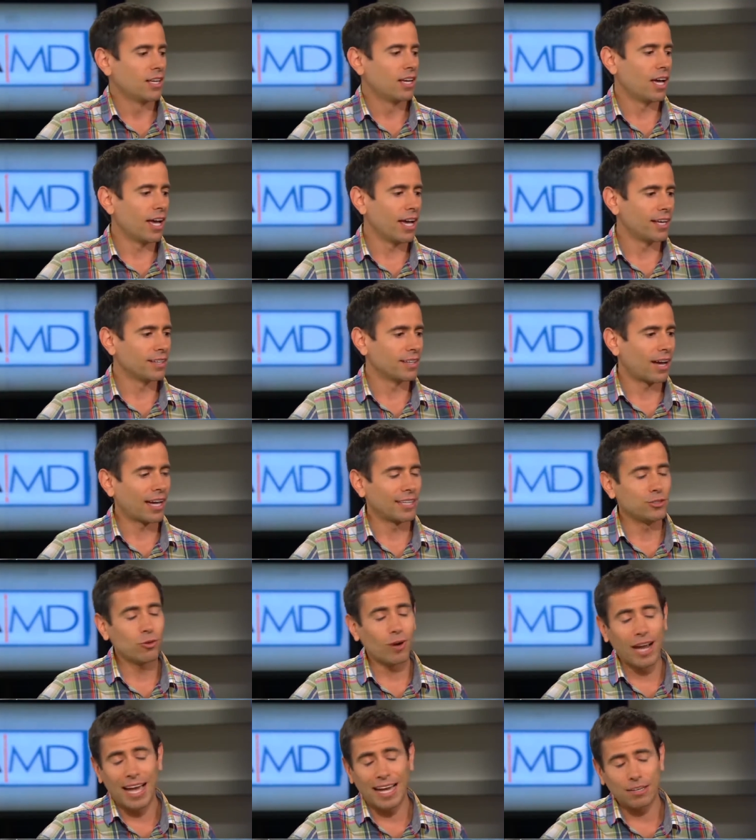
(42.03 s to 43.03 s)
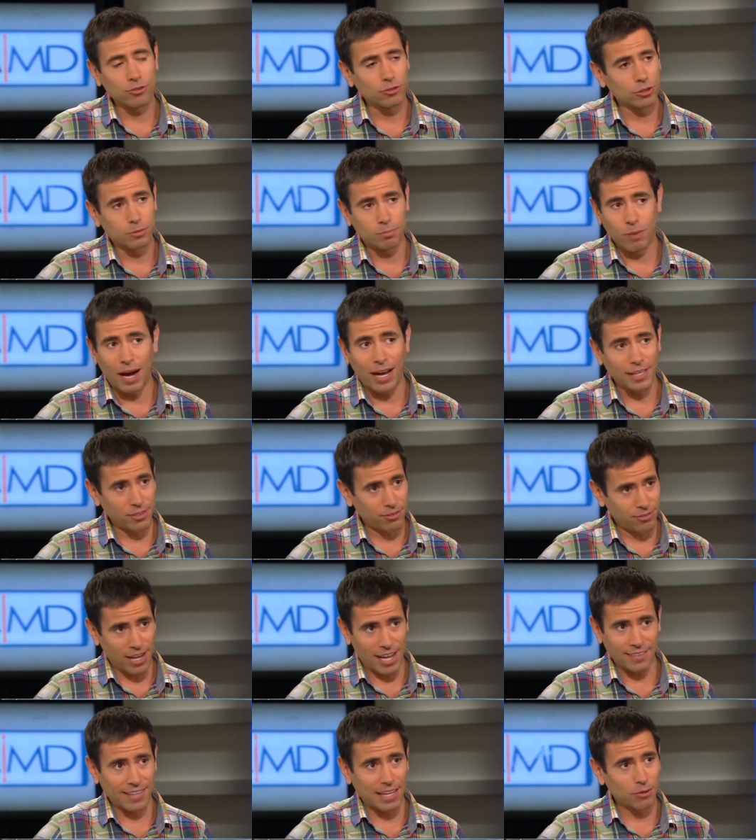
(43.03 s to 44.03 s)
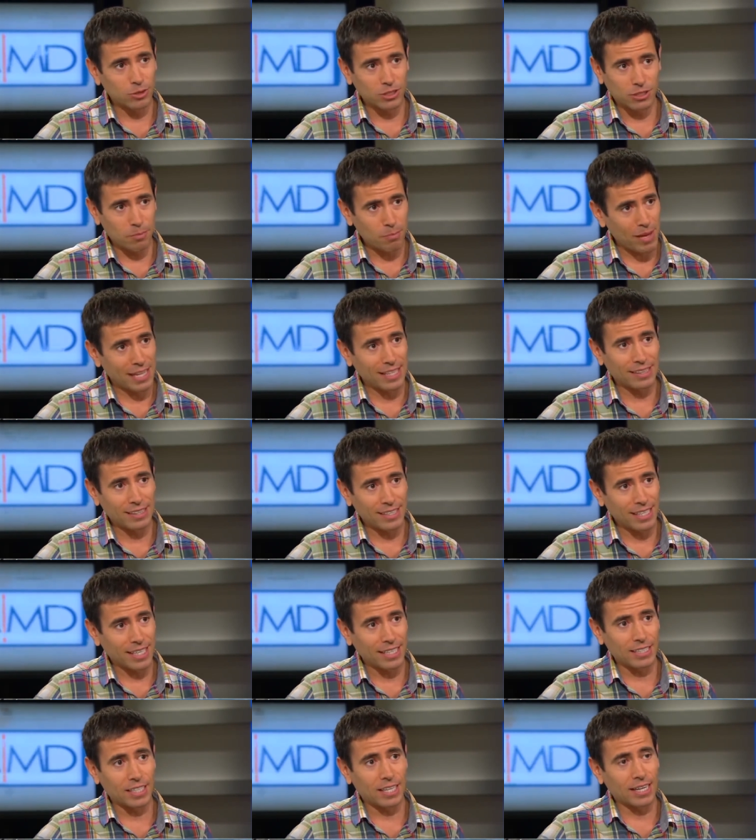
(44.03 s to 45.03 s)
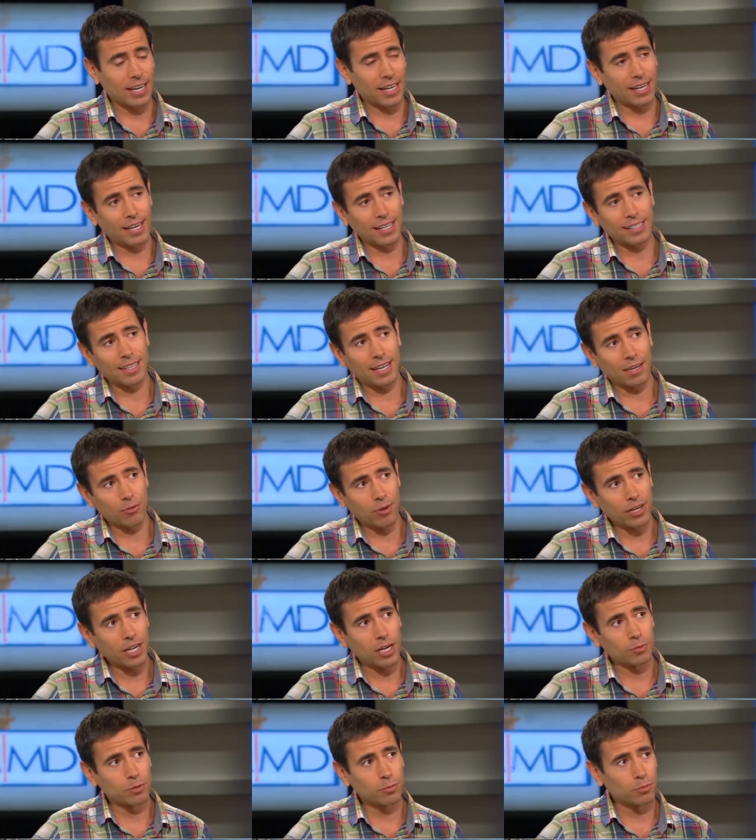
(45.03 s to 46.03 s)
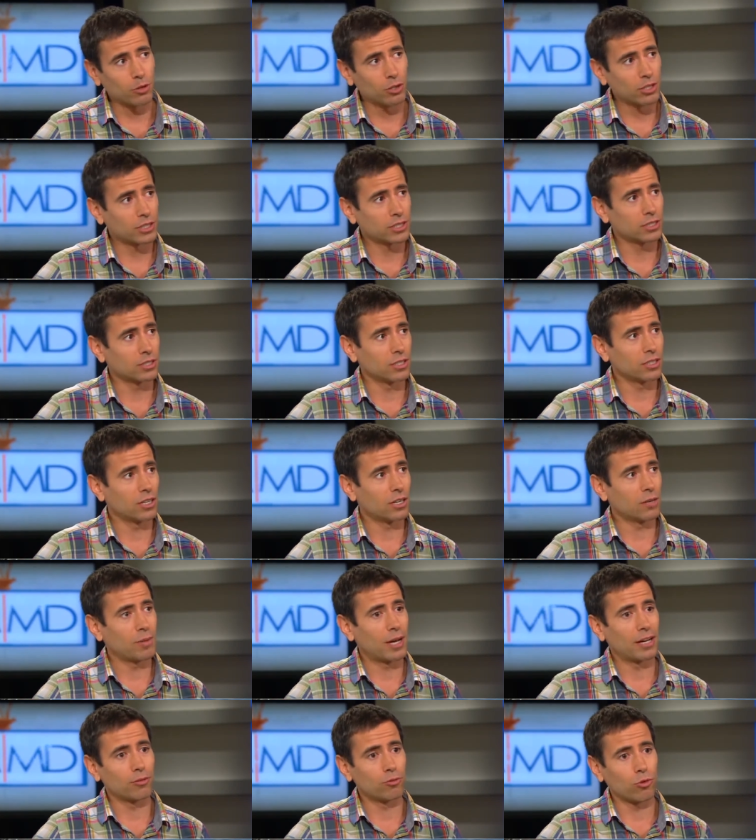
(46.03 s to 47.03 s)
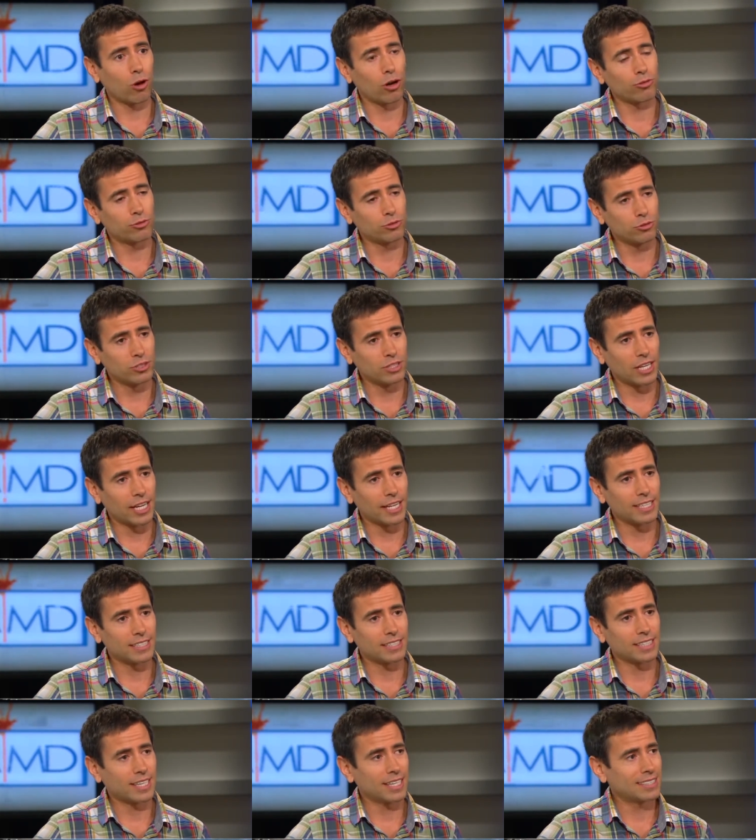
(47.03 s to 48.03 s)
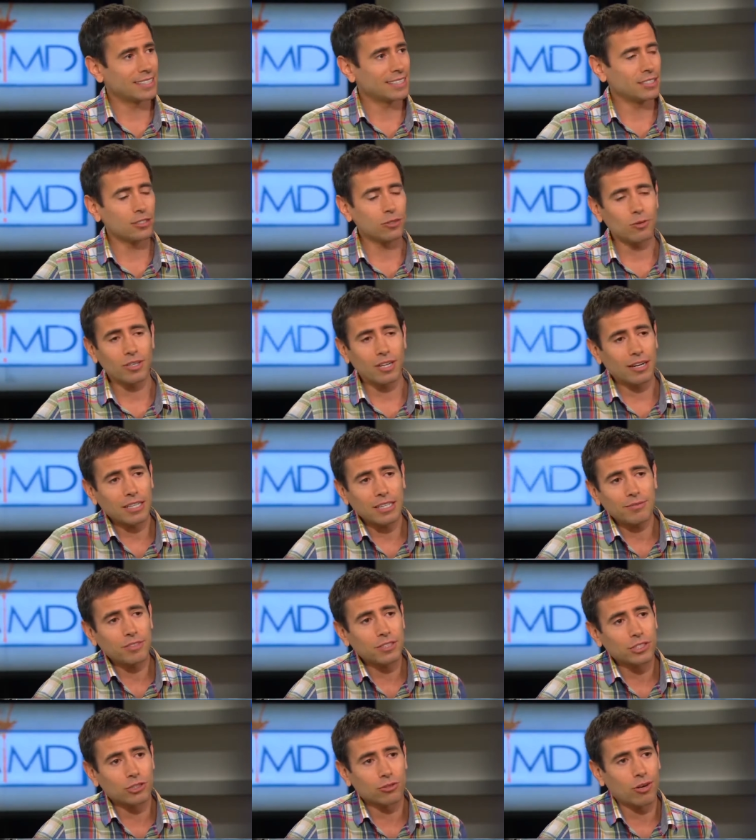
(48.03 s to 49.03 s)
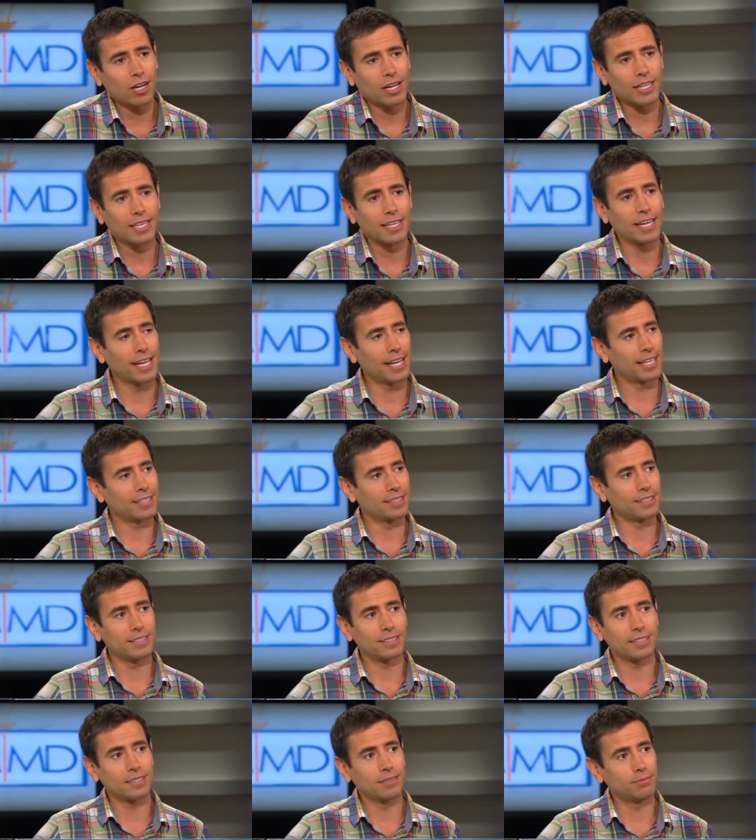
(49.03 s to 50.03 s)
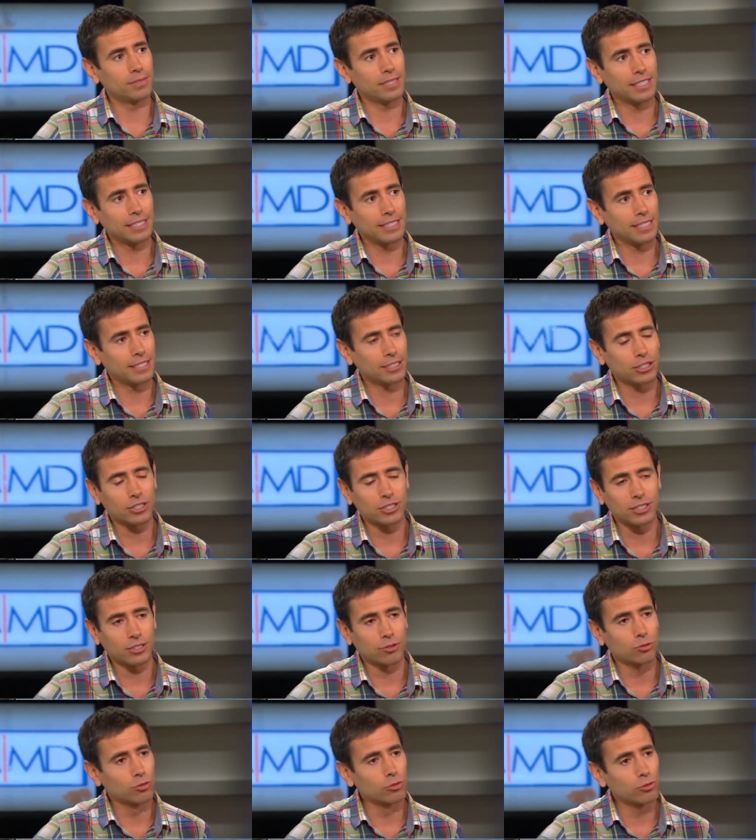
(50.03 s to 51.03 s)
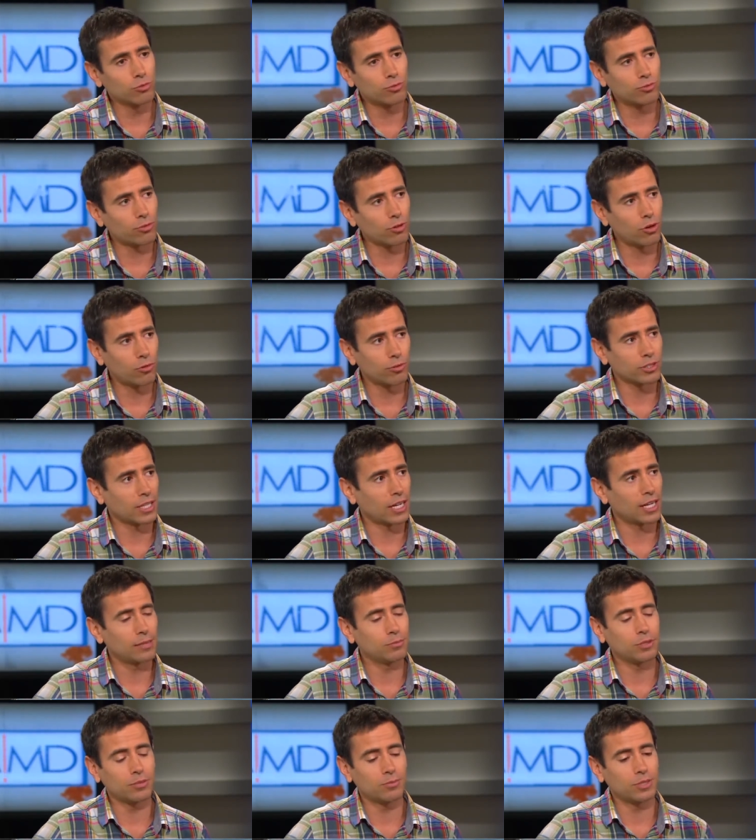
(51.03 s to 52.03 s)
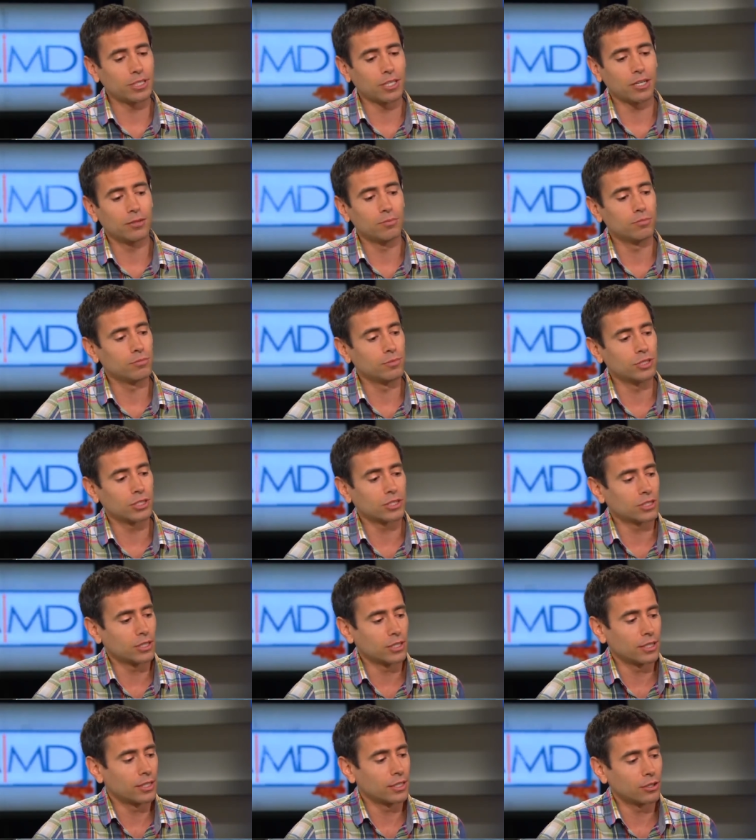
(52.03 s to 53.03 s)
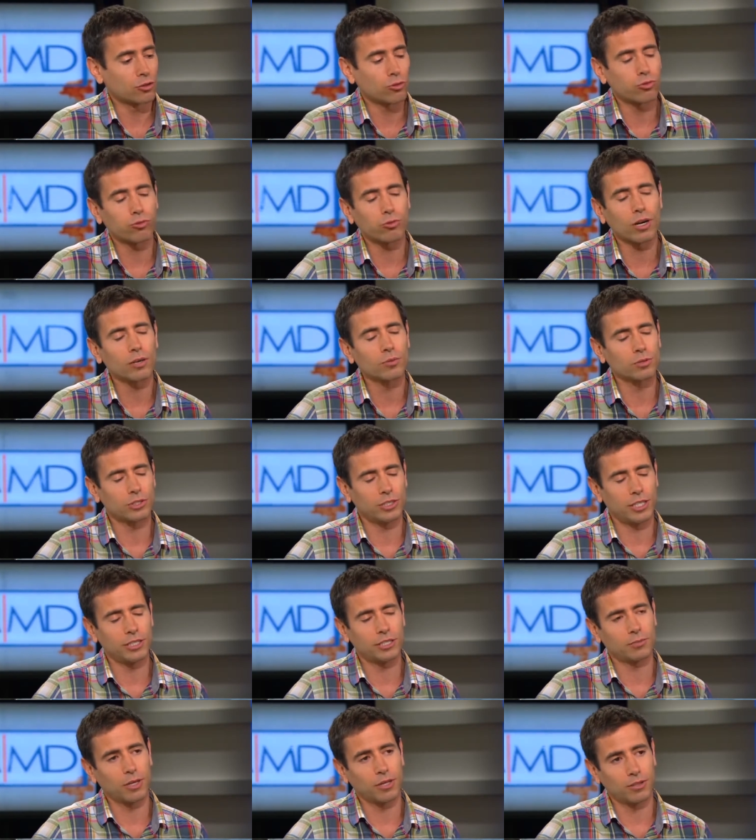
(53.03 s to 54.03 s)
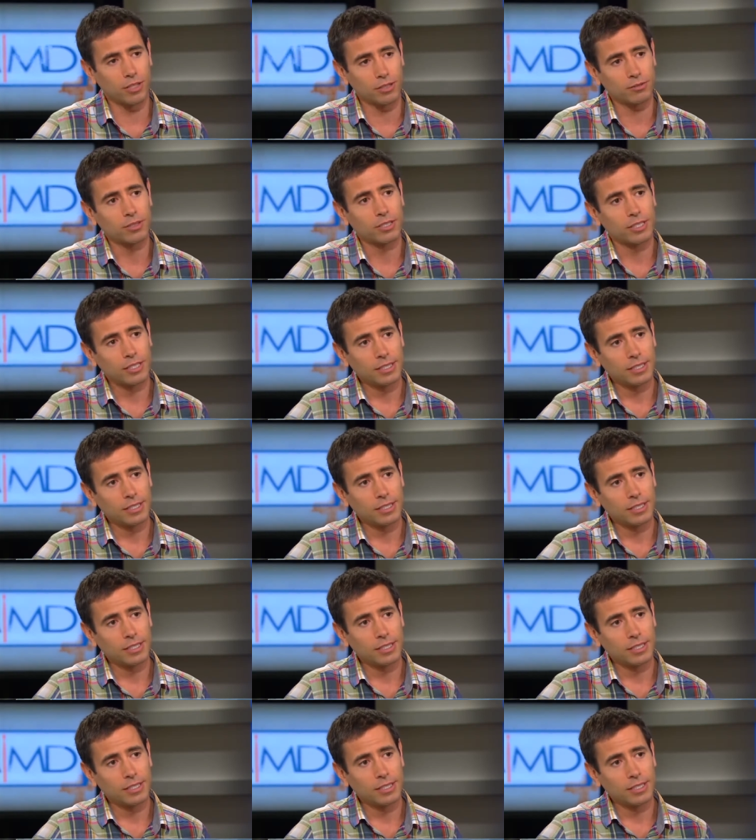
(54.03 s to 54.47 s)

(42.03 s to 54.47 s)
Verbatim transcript: And I knew I had to lose body fat. That was the main thing. And, and I, I read a couple books uh, about raw food diets, and I said, you know what, I'll give it a try. And uh, it, it just it grew for over time to become just an incredible change in my life.